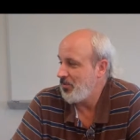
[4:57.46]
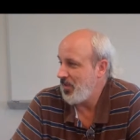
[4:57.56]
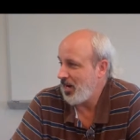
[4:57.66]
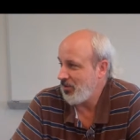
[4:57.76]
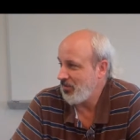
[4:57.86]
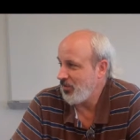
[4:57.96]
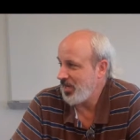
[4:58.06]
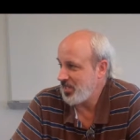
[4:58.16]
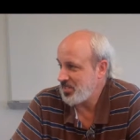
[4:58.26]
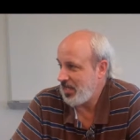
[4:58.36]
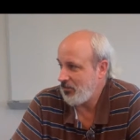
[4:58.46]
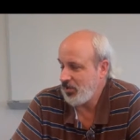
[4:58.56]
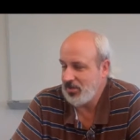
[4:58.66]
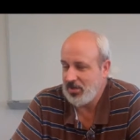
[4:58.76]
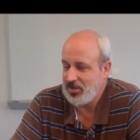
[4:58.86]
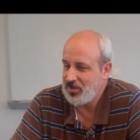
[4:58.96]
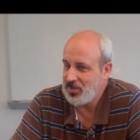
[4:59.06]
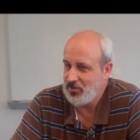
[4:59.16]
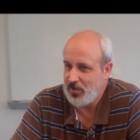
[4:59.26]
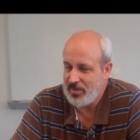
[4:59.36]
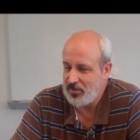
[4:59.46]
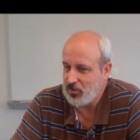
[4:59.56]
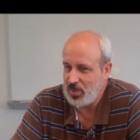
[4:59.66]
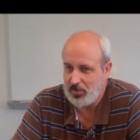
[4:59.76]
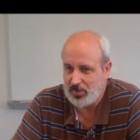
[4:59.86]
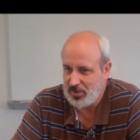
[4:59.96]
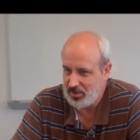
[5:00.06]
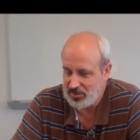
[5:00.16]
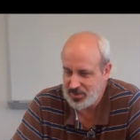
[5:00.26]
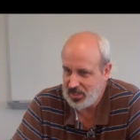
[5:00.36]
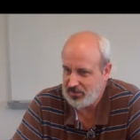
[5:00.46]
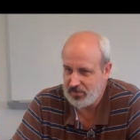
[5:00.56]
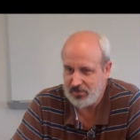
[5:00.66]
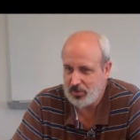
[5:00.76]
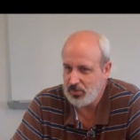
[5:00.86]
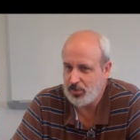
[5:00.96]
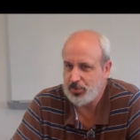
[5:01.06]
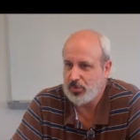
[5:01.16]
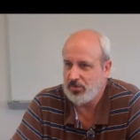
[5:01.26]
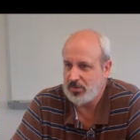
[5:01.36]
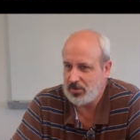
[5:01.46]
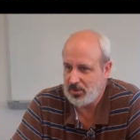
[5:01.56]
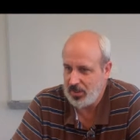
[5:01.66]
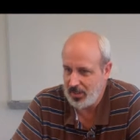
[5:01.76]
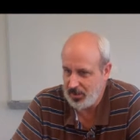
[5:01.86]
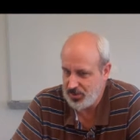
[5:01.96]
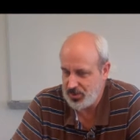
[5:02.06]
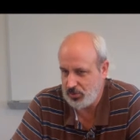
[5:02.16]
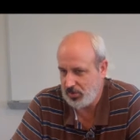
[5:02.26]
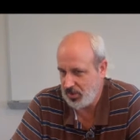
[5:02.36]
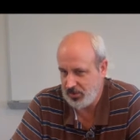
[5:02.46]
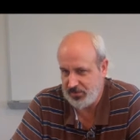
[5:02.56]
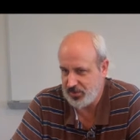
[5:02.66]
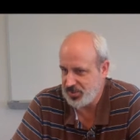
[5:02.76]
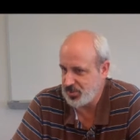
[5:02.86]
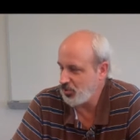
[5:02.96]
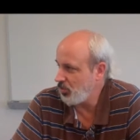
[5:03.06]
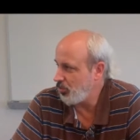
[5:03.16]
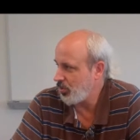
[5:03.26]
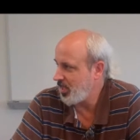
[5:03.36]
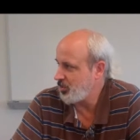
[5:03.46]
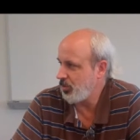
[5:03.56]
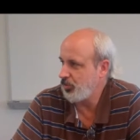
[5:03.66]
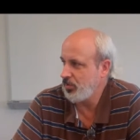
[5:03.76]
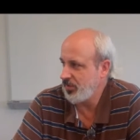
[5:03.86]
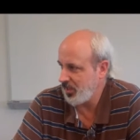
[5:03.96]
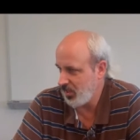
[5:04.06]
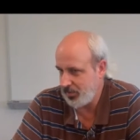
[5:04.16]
However, by the time we went through all the political stuff of voter approval and, you know, first the school board had to approve it, then the